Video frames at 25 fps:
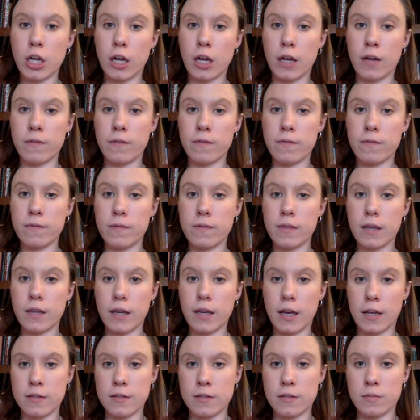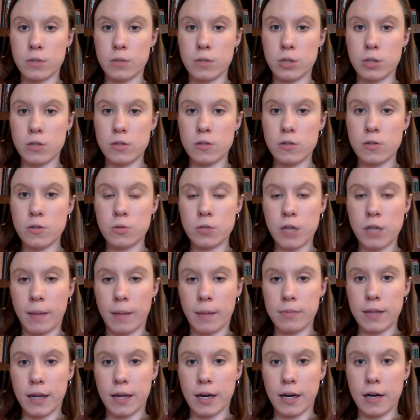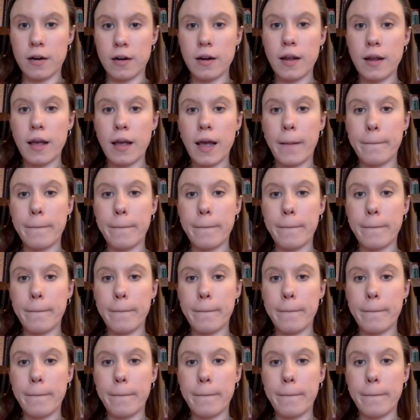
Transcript: of the customers who shop there